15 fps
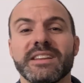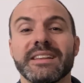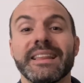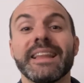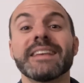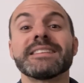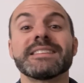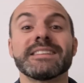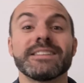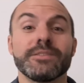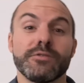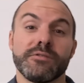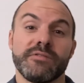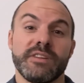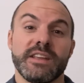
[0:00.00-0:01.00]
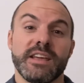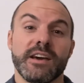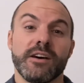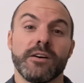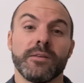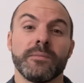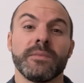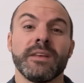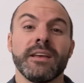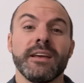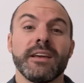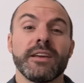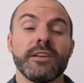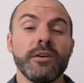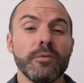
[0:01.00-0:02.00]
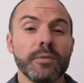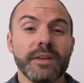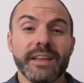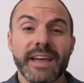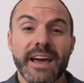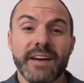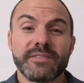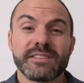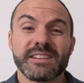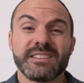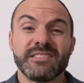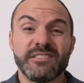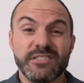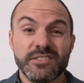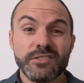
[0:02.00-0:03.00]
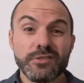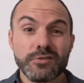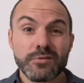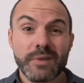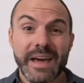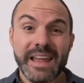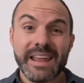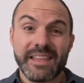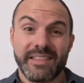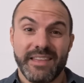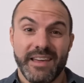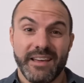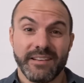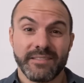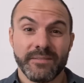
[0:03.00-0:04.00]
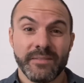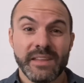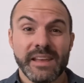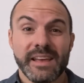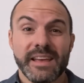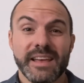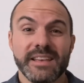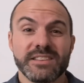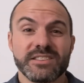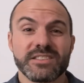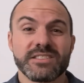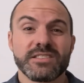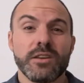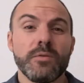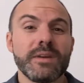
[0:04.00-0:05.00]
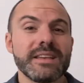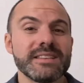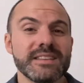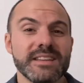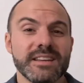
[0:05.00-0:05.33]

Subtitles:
and listen to a video, you don't really have to do anything. It's just so easy